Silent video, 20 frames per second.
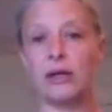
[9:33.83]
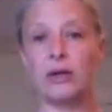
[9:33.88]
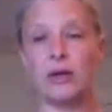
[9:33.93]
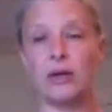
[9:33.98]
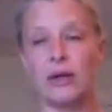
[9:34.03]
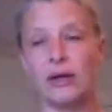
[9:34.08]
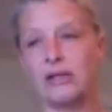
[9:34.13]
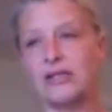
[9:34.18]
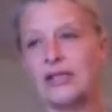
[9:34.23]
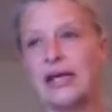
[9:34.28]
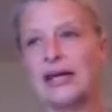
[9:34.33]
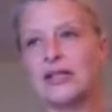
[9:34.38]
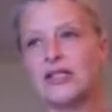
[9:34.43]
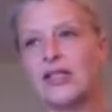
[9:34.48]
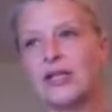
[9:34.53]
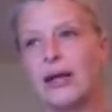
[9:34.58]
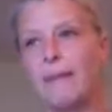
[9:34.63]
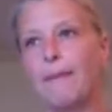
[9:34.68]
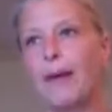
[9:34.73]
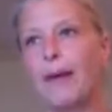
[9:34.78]
It's
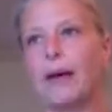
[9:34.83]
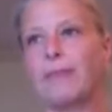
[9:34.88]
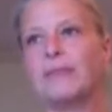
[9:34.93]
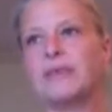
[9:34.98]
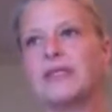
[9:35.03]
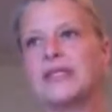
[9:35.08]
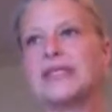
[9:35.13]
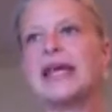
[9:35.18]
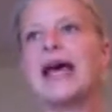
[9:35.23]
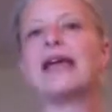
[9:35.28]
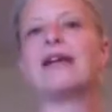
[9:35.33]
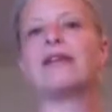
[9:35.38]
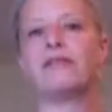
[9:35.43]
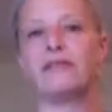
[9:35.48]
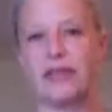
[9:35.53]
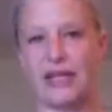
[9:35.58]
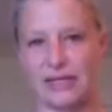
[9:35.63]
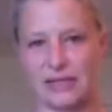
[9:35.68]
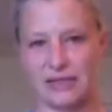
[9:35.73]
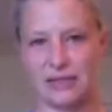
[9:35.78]
actually a set of
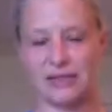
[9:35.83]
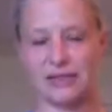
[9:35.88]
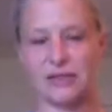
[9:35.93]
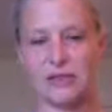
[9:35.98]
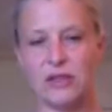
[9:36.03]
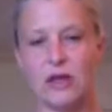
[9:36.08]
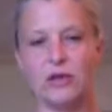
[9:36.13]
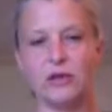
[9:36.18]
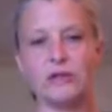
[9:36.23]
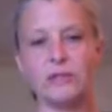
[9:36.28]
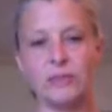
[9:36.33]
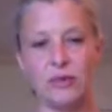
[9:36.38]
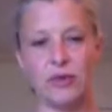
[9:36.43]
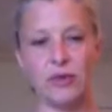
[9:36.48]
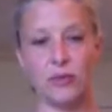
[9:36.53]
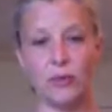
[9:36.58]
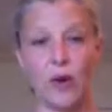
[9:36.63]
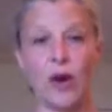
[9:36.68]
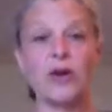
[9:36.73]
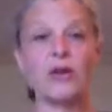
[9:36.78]
lessons. It's called
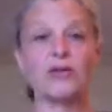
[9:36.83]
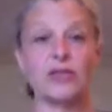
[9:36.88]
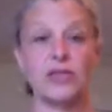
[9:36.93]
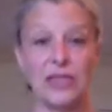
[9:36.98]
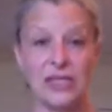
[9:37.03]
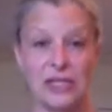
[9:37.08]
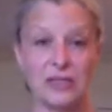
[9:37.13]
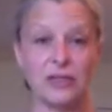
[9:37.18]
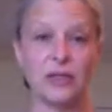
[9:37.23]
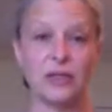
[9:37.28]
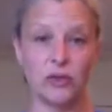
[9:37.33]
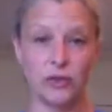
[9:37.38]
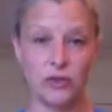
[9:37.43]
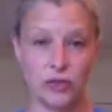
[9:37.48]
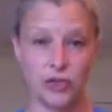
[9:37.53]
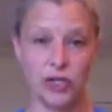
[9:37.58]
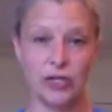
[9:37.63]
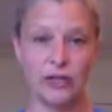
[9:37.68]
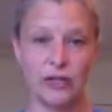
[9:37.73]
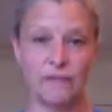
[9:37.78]
the Runner's Knee
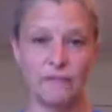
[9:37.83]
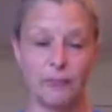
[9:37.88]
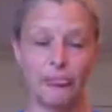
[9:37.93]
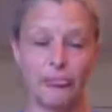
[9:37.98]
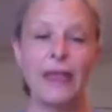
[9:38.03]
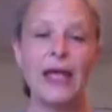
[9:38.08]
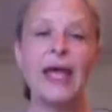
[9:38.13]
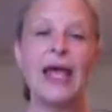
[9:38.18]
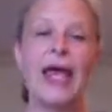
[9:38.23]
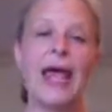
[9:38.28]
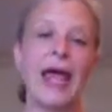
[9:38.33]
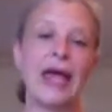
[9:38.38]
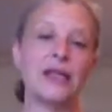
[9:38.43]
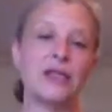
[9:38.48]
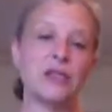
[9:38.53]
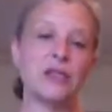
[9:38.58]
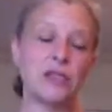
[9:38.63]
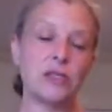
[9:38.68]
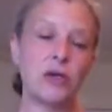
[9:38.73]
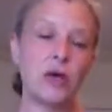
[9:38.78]
Solution.
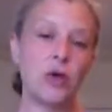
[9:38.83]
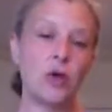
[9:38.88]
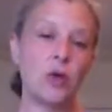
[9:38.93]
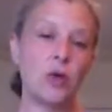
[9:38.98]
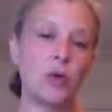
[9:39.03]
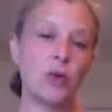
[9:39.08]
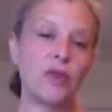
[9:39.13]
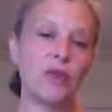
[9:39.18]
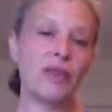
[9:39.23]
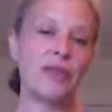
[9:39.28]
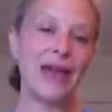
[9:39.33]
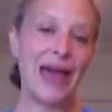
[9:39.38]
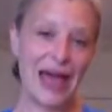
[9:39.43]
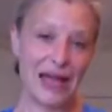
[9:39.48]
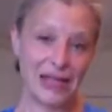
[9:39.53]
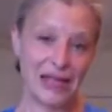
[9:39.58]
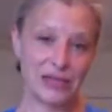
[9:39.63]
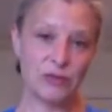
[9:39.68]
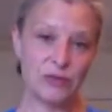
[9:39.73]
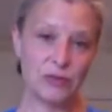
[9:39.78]
And so
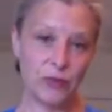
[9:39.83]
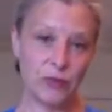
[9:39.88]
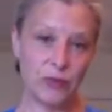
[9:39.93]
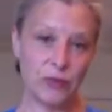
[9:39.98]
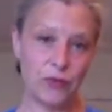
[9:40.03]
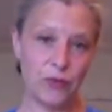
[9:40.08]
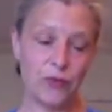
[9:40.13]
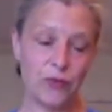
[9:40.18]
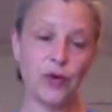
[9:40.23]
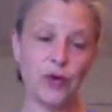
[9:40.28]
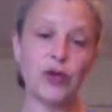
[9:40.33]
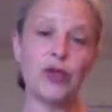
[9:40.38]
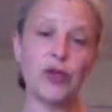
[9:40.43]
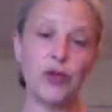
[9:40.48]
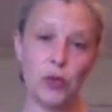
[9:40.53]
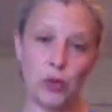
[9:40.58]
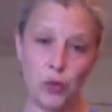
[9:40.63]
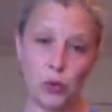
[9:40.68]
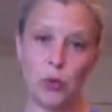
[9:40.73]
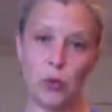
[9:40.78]
that's for
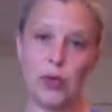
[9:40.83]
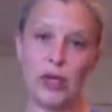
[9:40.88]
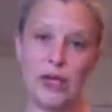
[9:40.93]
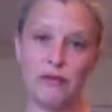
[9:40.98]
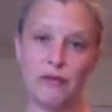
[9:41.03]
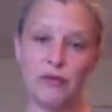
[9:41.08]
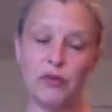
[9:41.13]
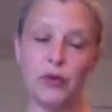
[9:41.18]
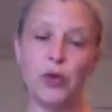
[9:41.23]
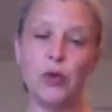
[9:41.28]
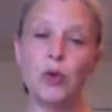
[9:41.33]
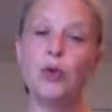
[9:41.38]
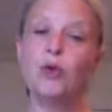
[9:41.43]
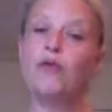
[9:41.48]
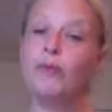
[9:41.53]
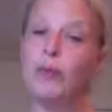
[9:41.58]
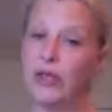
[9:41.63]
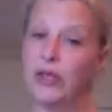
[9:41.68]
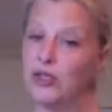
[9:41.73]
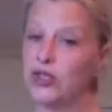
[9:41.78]
you if
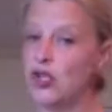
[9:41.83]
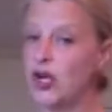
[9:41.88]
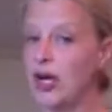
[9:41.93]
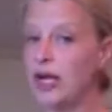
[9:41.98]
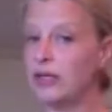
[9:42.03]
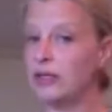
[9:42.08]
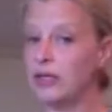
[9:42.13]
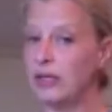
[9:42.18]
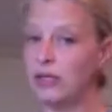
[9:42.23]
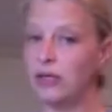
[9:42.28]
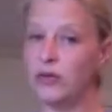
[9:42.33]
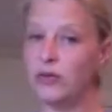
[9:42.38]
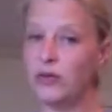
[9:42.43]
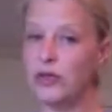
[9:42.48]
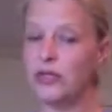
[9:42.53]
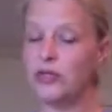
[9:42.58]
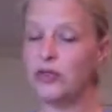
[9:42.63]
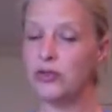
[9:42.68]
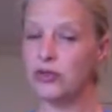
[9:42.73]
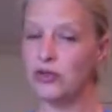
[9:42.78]
you've been trying to
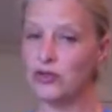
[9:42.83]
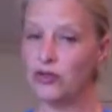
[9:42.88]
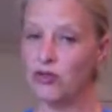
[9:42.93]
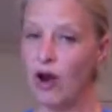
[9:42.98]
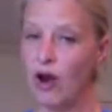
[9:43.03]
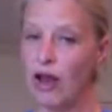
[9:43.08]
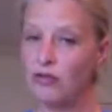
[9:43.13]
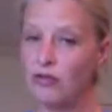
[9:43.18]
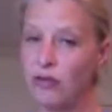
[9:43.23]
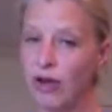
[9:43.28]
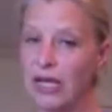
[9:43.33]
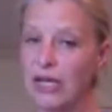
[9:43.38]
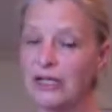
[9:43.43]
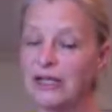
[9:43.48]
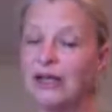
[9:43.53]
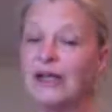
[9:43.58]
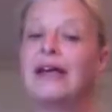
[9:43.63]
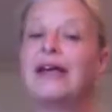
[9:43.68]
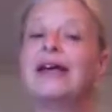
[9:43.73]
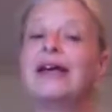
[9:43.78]
increase your stride rate
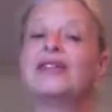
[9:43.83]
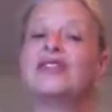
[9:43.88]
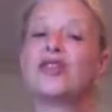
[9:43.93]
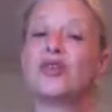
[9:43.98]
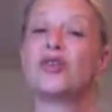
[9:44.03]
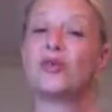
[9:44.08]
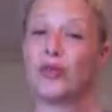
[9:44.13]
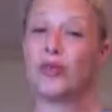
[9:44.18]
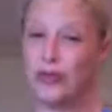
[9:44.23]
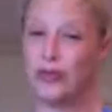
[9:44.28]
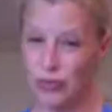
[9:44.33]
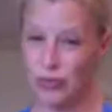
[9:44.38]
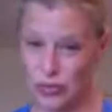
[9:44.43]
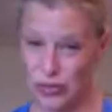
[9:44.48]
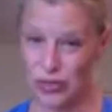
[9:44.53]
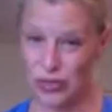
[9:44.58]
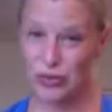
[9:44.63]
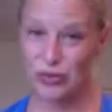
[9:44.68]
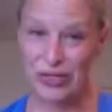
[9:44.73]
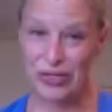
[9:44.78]
to
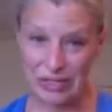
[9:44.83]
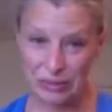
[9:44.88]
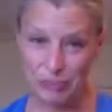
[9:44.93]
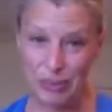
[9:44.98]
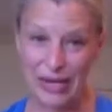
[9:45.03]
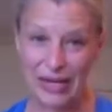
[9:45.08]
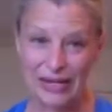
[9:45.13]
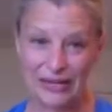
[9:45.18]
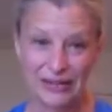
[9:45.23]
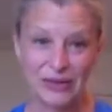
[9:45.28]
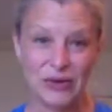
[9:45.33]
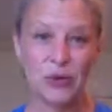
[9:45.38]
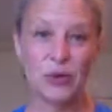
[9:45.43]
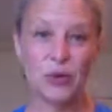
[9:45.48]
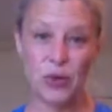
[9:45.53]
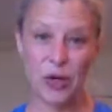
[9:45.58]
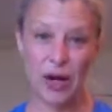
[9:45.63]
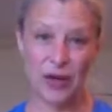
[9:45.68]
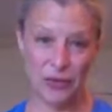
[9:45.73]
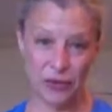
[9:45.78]
reduce your knee pain
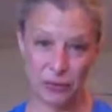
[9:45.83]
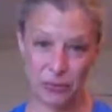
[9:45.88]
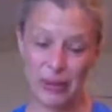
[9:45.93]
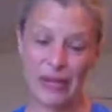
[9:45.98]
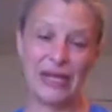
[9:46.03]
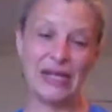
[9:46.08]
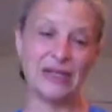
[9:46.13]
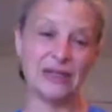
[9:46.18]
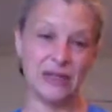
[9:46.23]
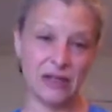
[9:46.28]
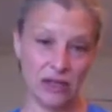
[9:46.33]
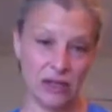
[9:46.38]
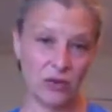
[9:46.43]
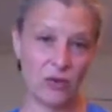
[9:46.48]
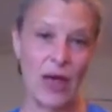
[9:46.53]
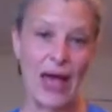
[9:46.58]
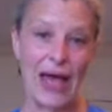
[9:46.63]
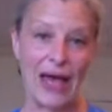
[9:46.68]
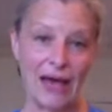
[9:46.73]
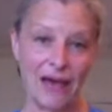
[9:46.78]
or other pain that you
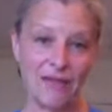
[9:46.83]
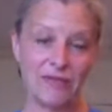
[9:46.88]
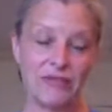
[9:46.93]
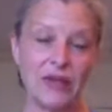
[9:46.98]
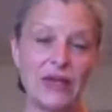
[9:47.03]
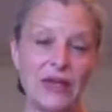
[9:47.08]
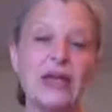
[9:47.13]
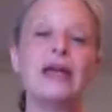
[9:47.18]
have,